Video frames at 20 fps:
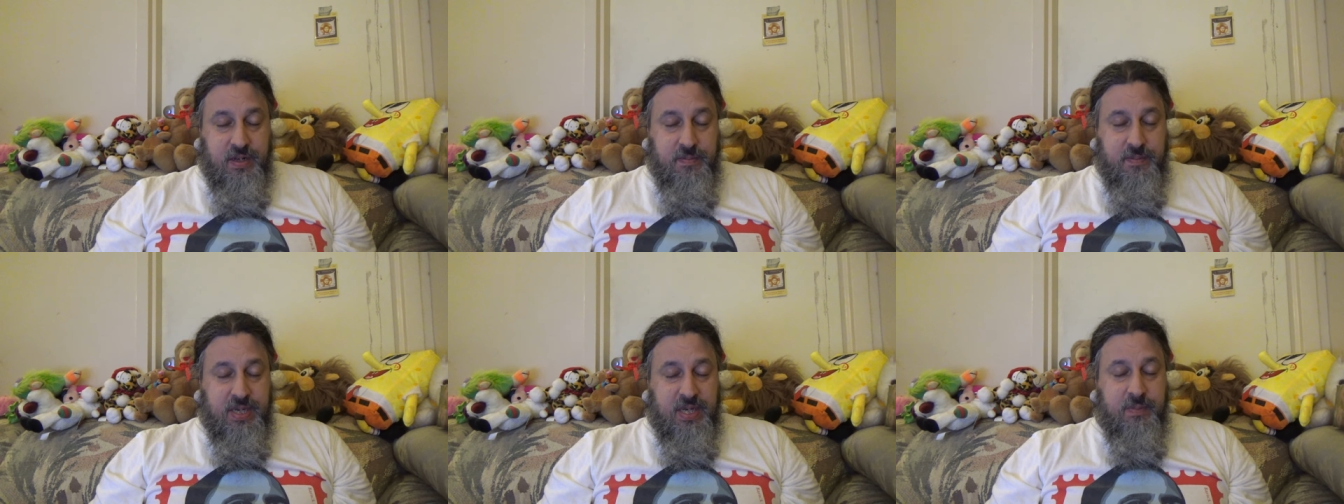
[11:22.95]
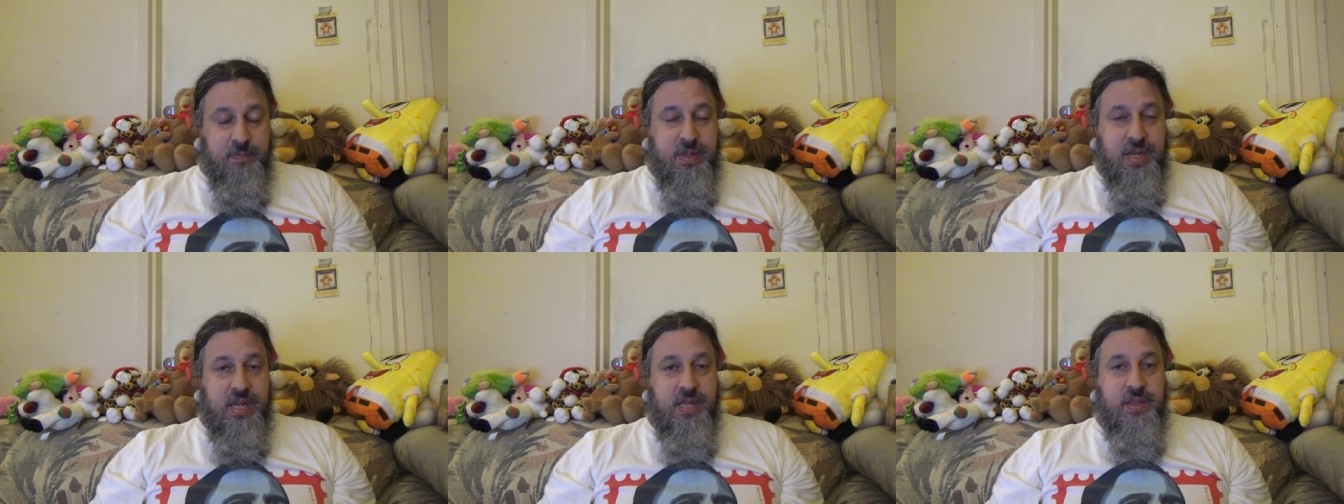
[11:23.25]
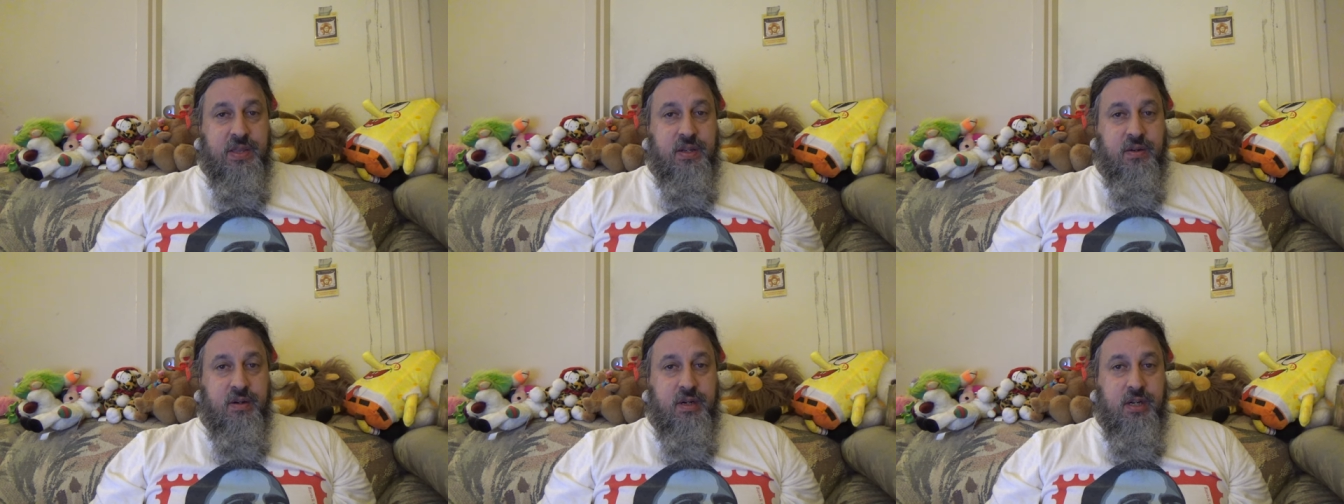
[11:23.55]
Big Bang
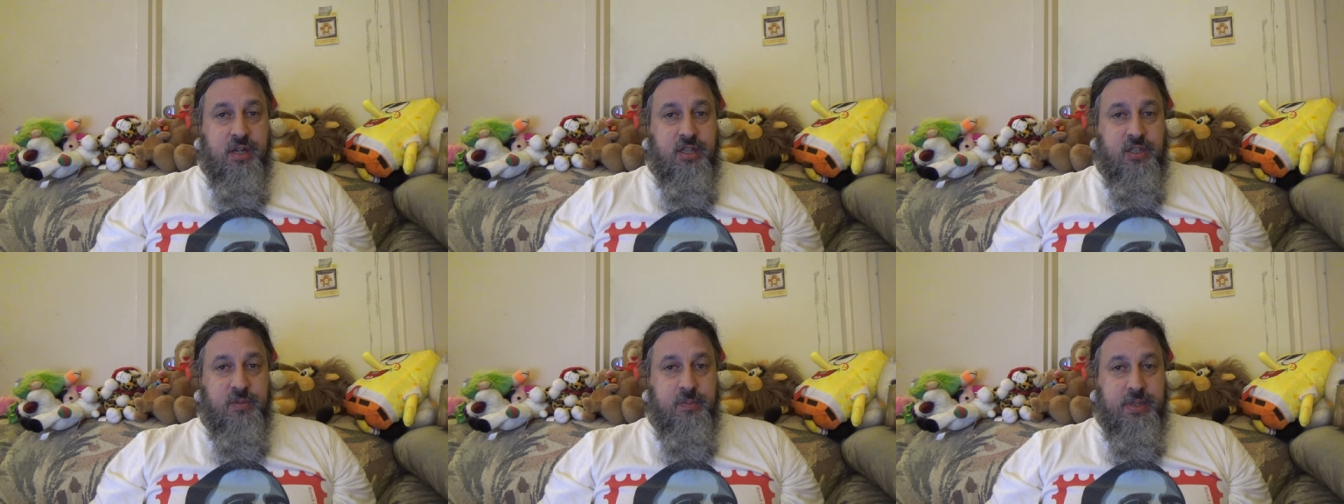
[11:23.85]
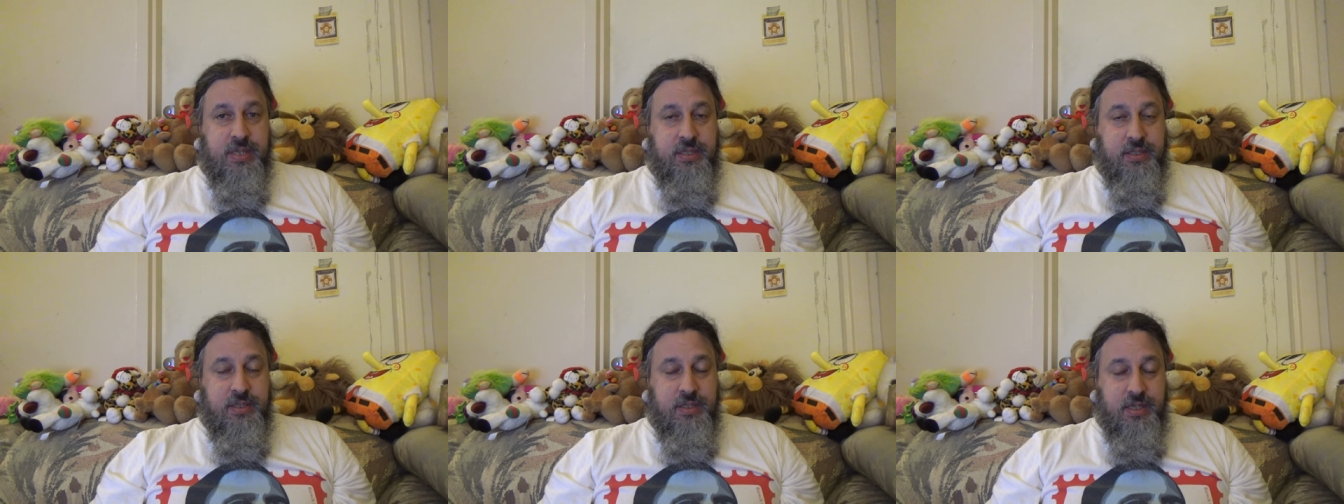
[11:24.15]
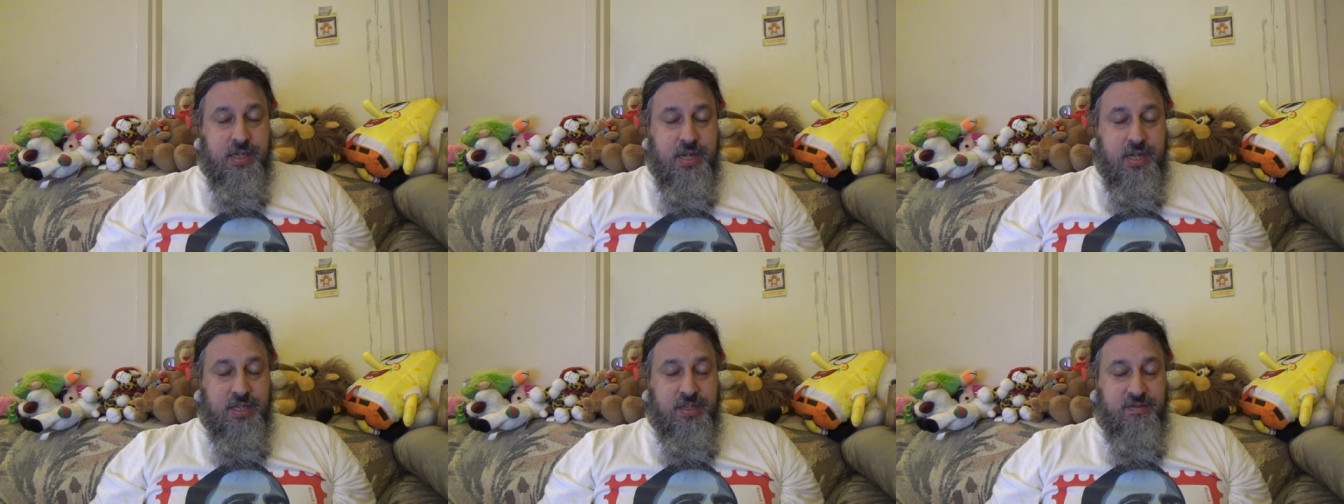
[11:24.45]
Theory RL's
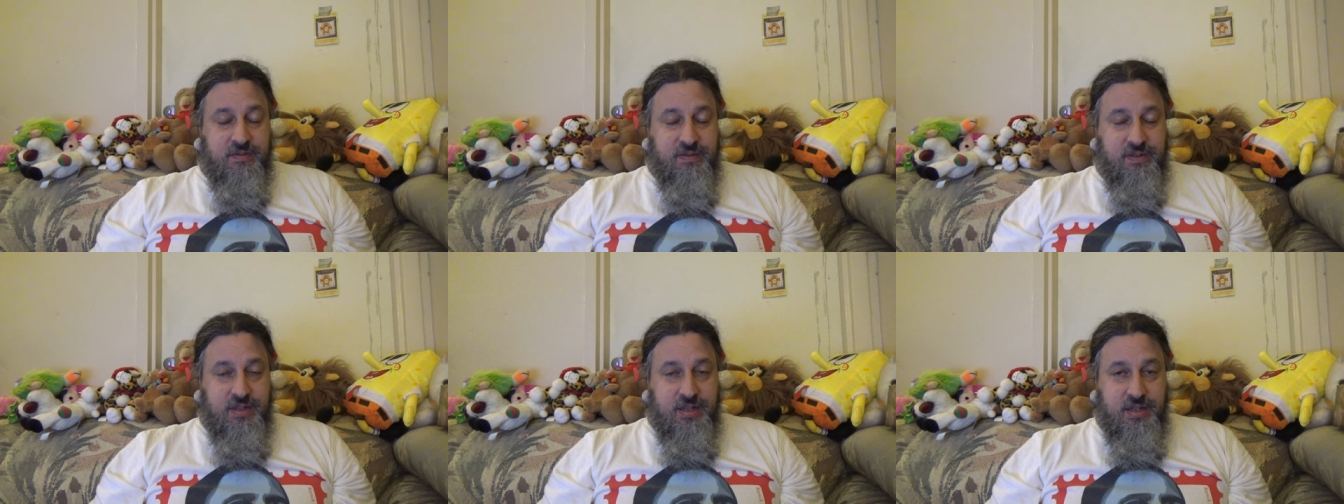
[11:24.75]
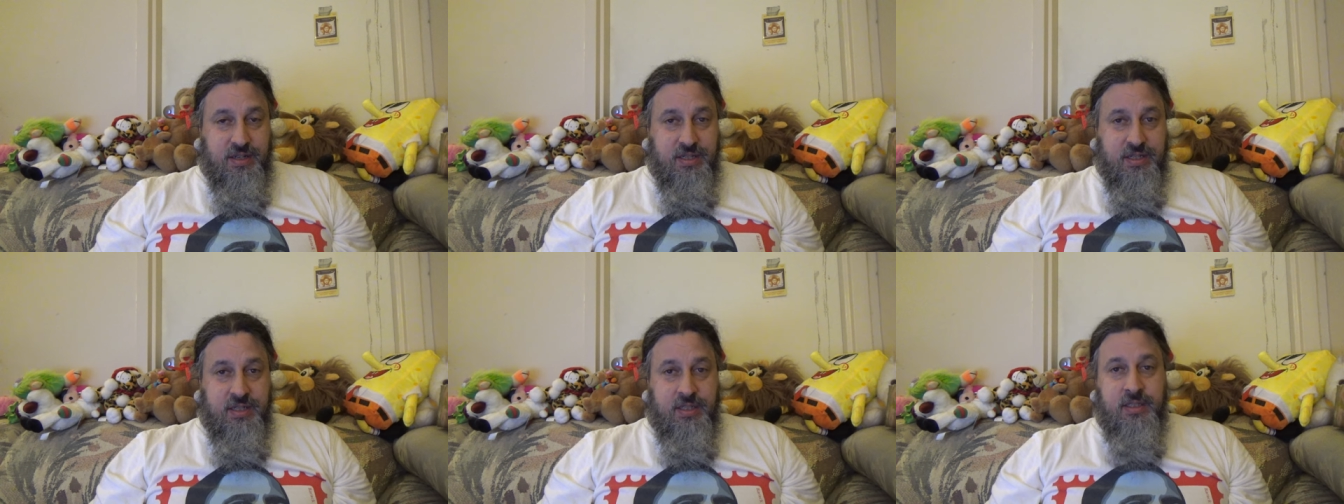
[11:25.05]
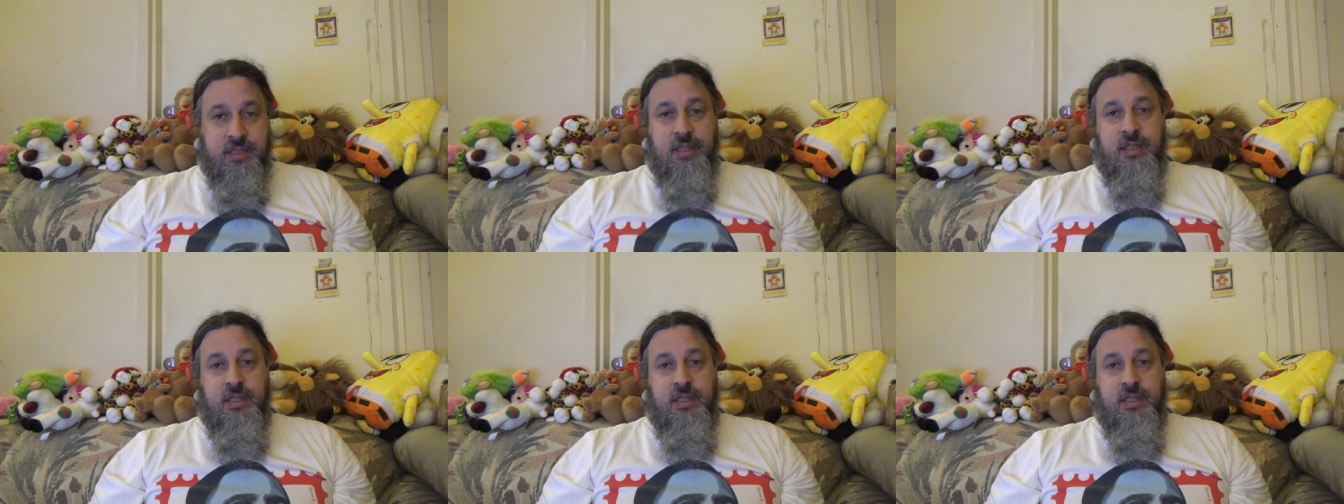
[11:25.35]
BTS vlog.